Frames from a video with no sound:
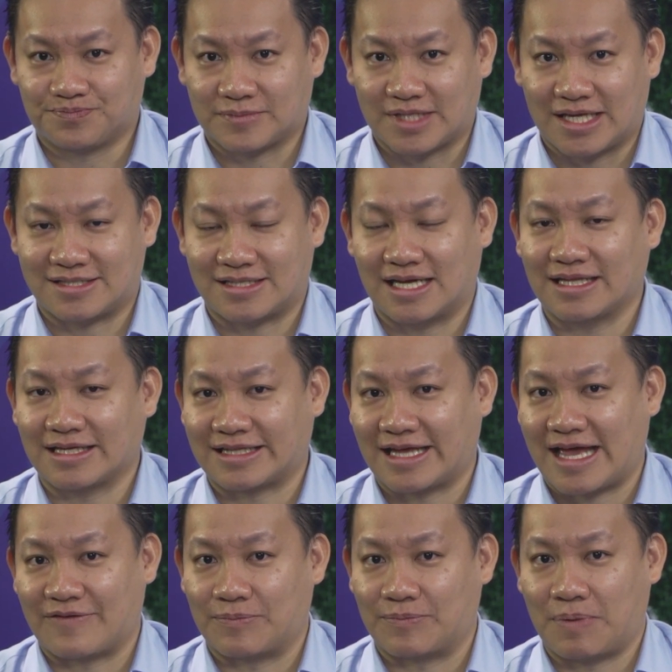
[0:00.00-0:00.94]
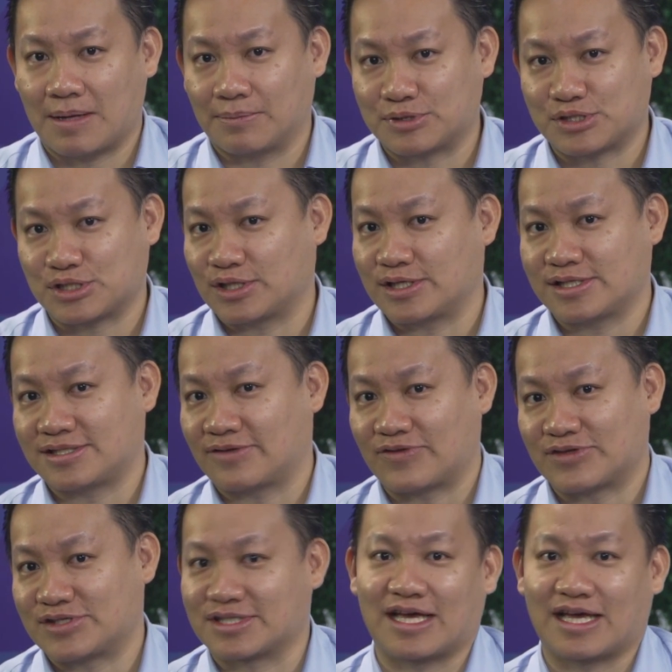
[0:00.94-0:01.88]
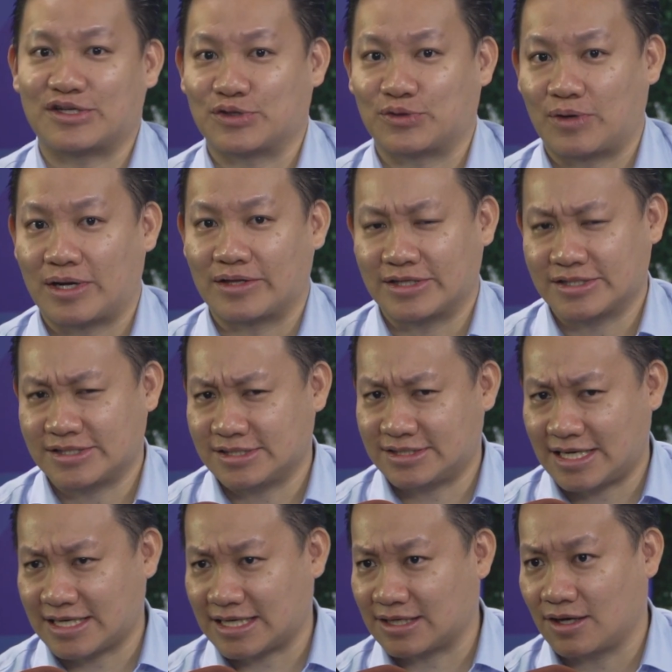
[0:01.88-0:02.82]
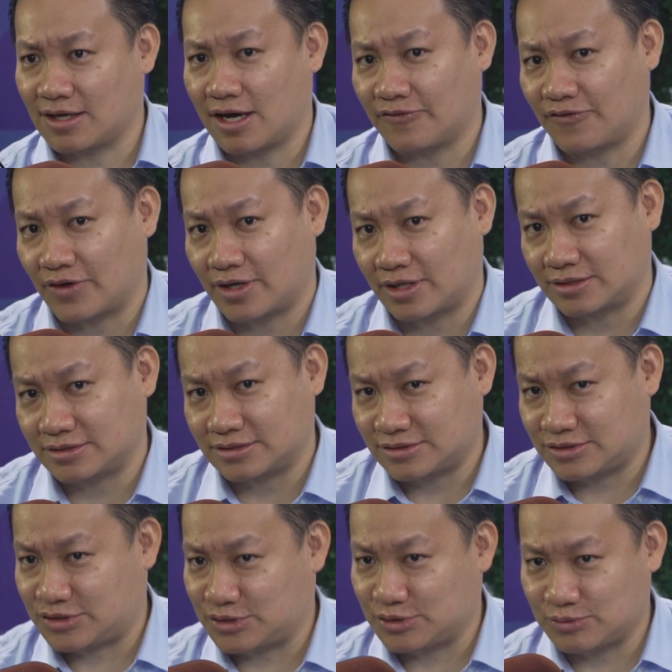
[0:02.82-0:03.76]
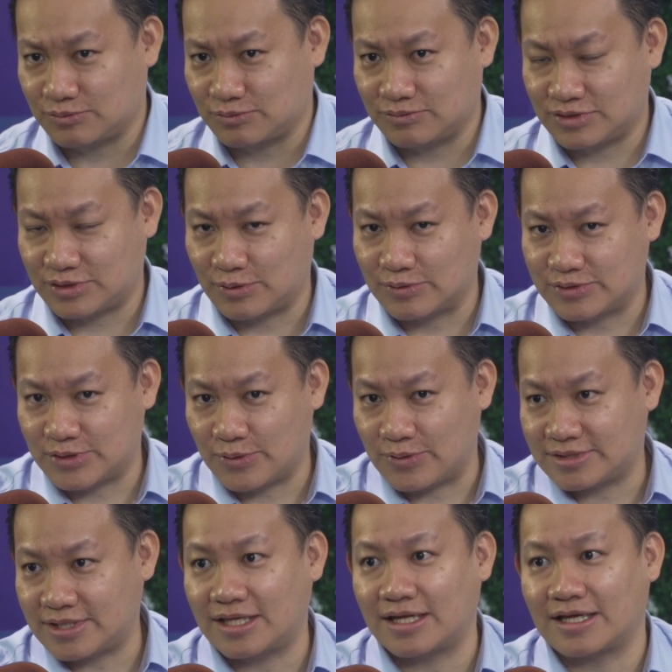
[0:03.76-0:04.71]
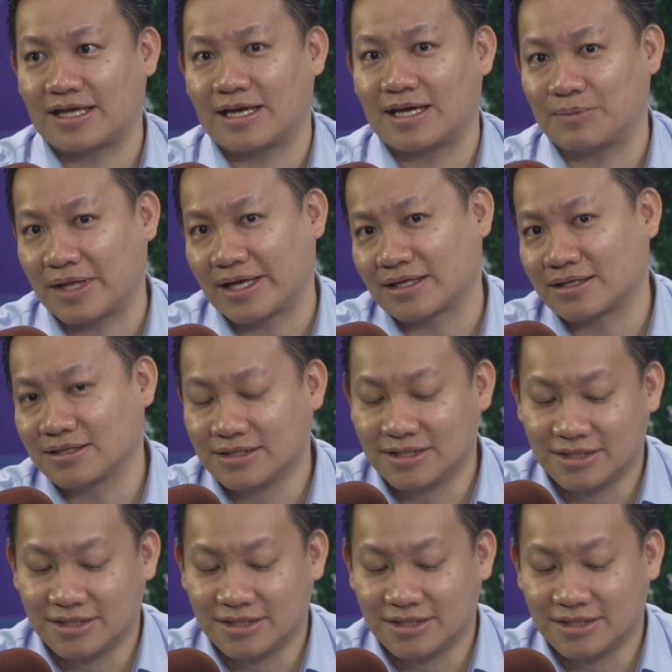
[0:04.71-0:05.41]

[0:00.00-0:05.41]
It's not like they have a published list of the schedule, right? This is taking off on June so and so at 10 a.m. Like,